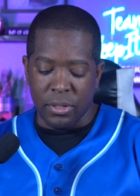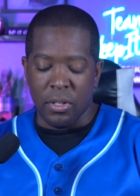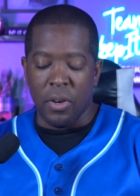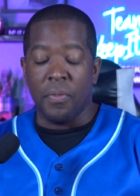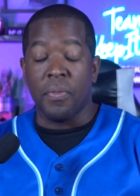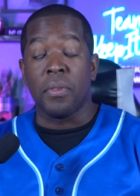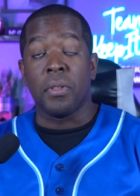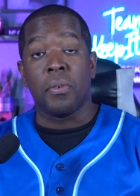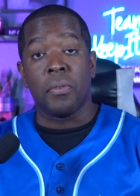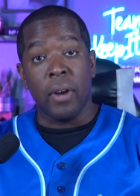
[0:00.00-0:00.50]
So
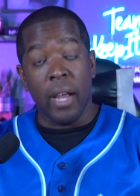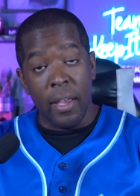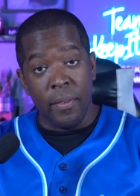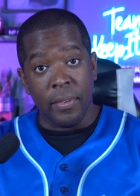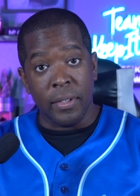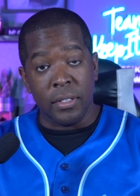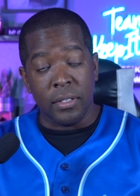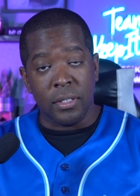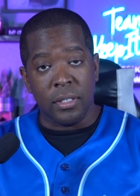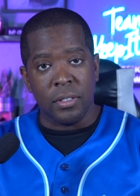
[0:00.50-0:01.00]
from the
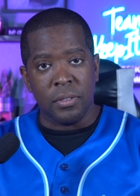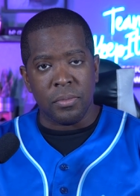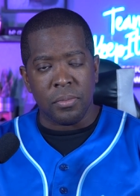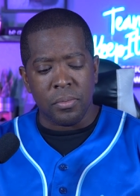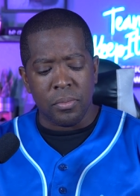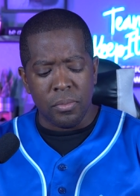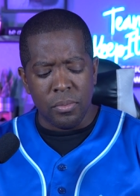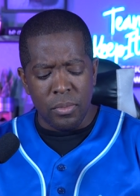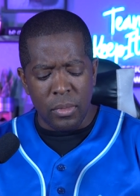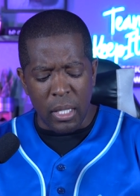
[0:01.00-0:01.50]
Ravens,
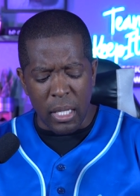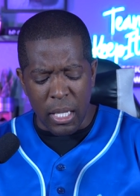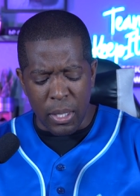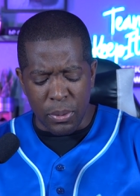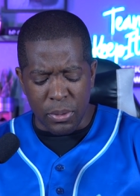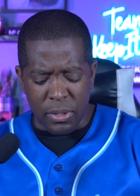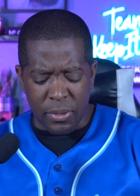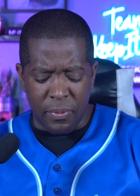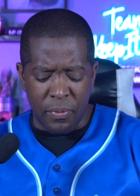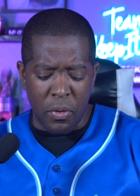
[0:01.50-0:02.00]
it
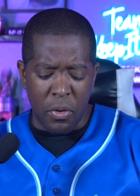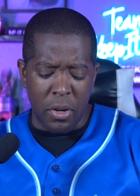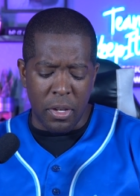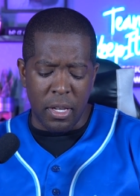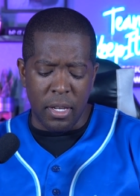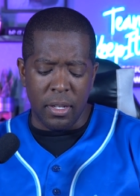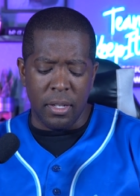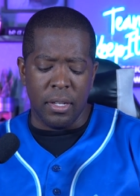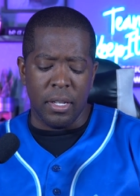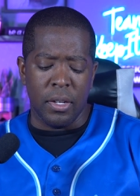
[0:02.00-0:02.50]
was a
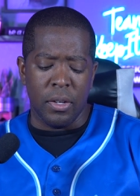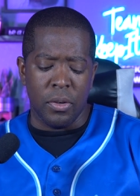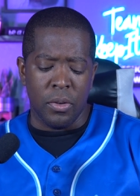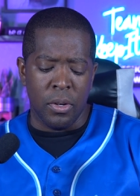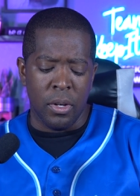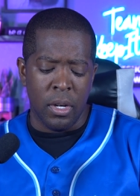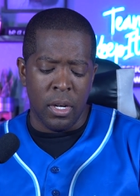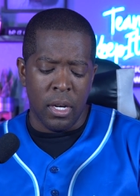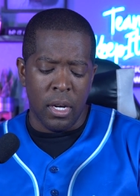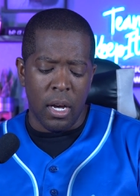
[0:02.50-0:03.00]
4-year
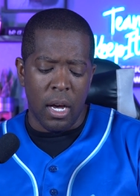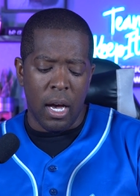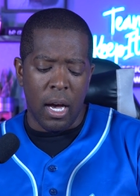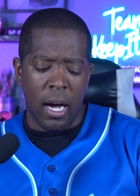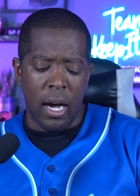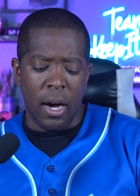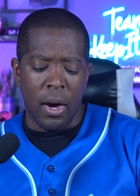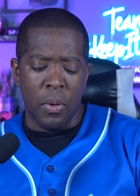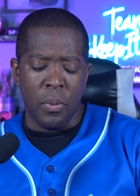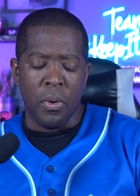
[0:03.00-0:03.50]
deal
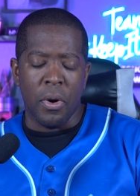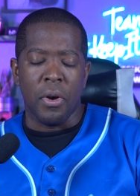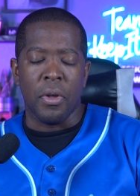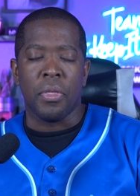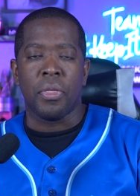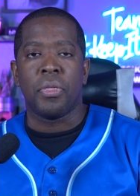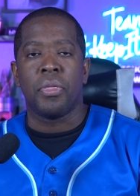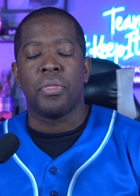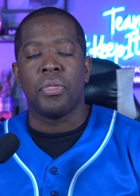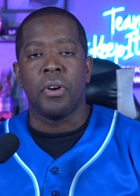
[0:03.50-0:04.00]

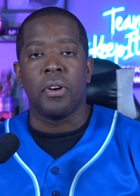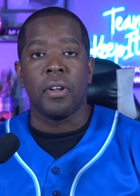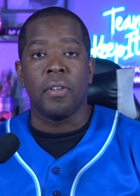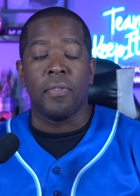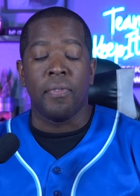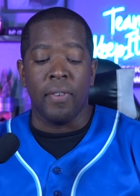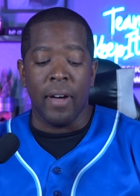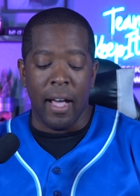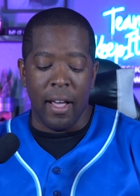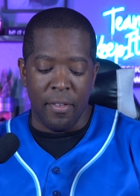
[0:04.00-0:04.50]
worth
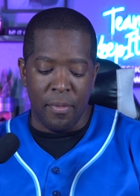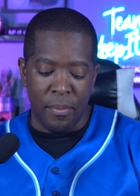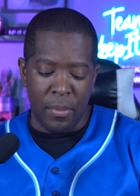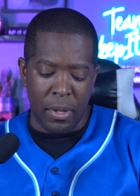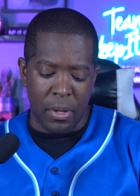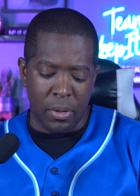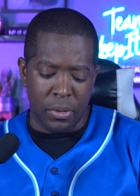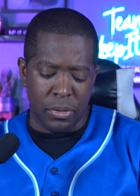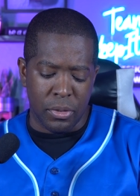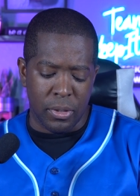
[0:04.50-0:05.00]
35
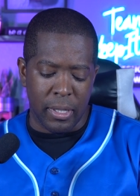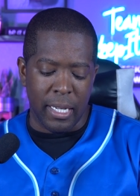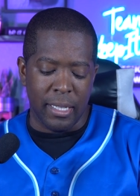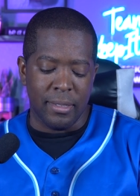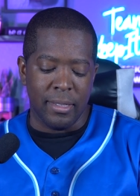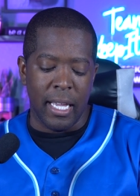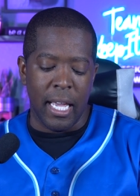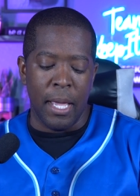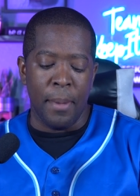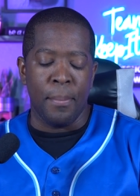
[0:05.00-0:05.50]
mil. So
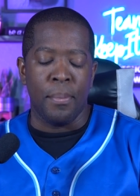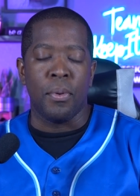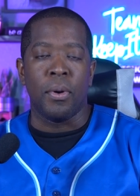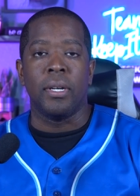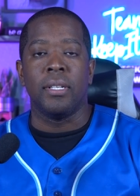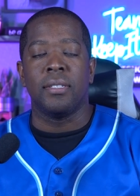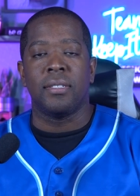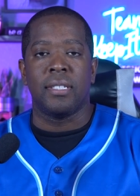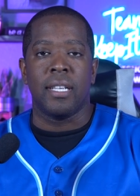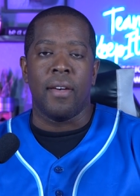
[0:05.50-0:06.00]
that's
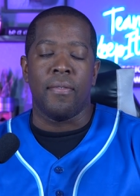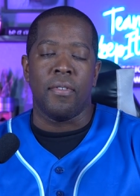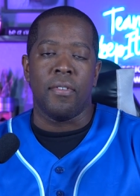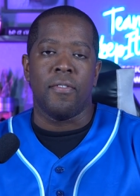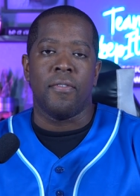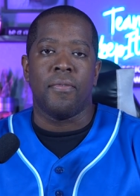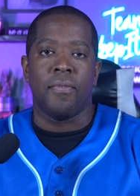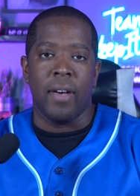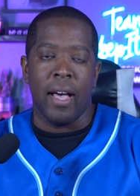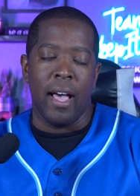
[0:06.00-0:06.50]

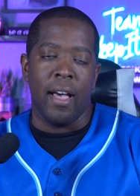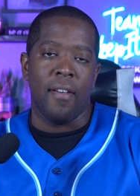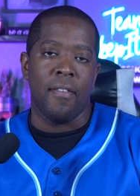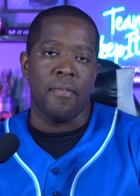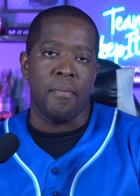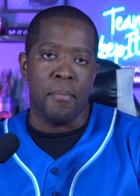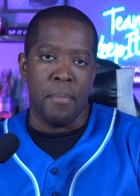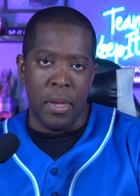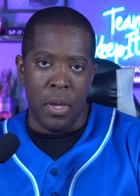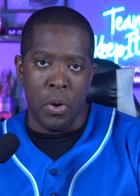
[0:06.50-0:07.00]

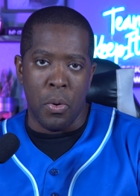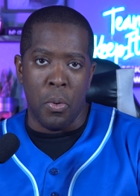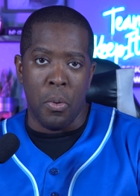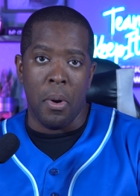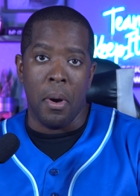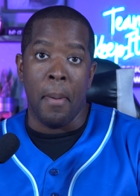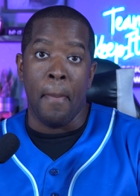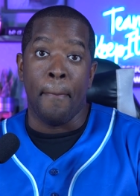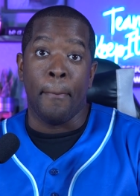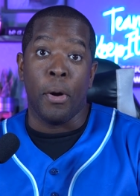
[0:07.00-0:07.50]
8.75
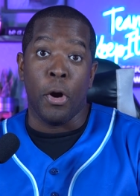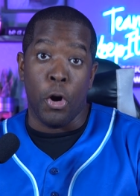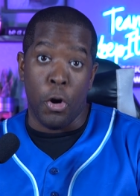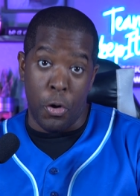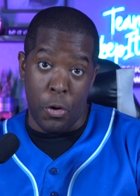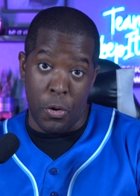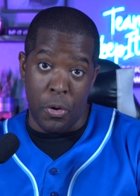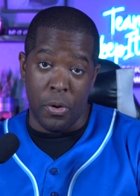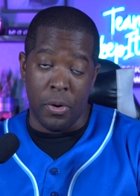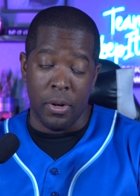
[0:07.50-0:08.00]
mil
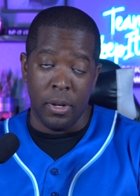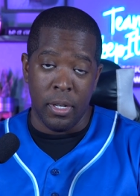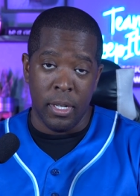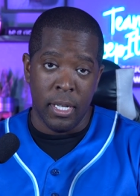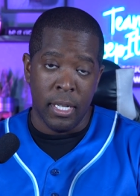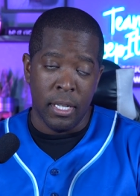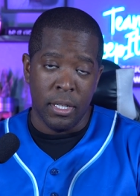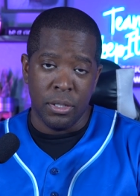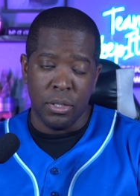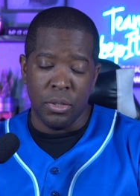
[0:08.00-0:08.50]
per.
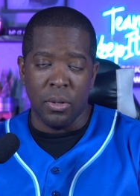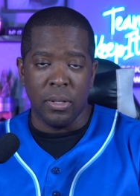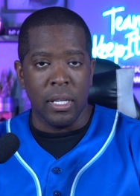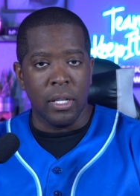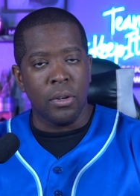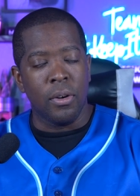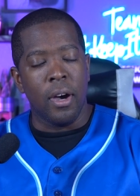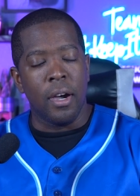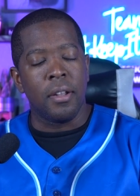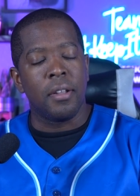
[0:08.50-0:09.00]
So a
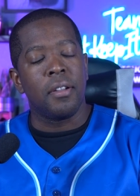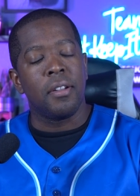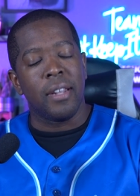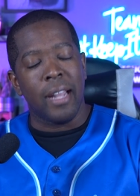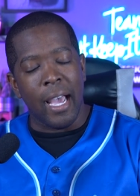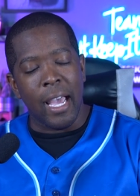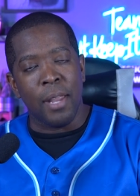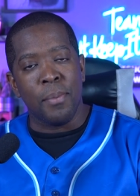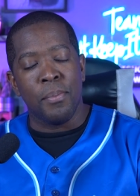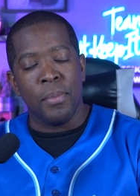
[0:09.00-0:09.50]
little under
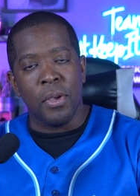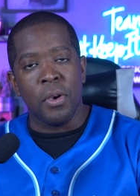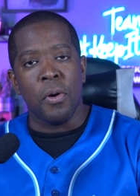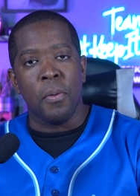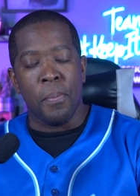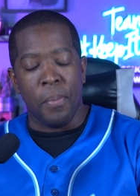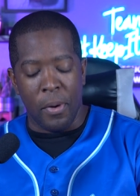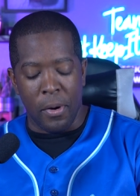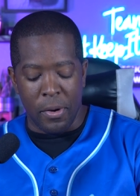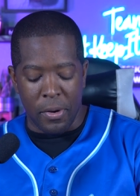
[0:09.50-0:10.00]
9 mil
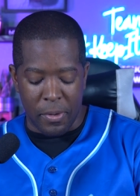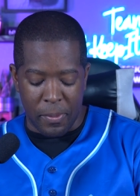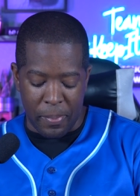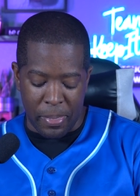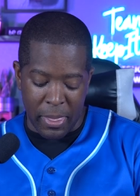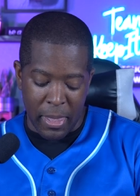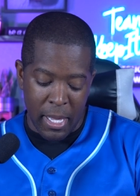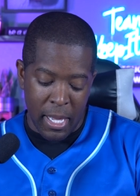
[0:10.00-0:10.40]
per.